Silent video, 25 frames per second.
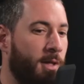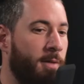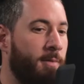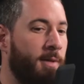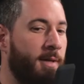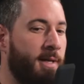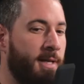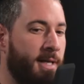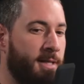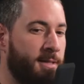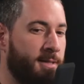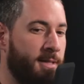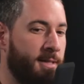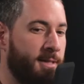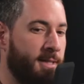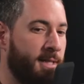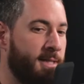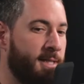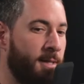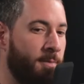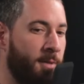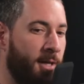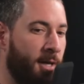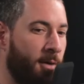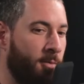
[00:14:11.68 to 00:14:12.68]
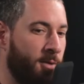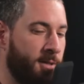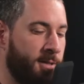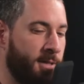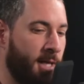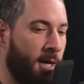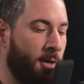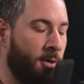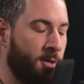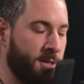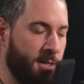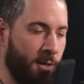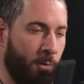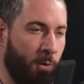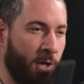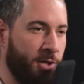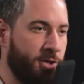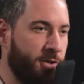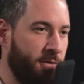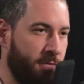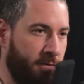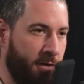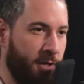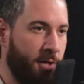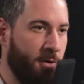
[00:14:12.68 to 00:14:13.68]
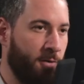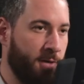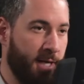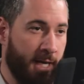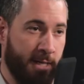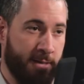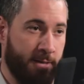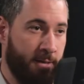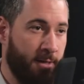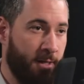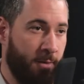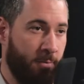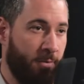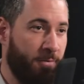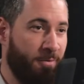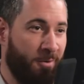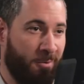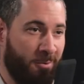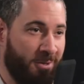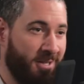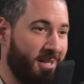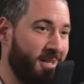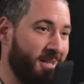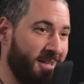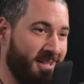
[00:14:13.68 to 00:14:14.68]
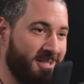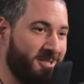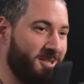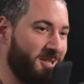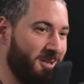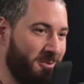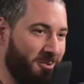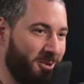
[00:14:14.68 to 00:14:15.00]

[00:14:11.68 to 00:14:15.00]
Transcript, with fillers: let me ask this. There's something I was, because I watched the video yesterday before we did this, because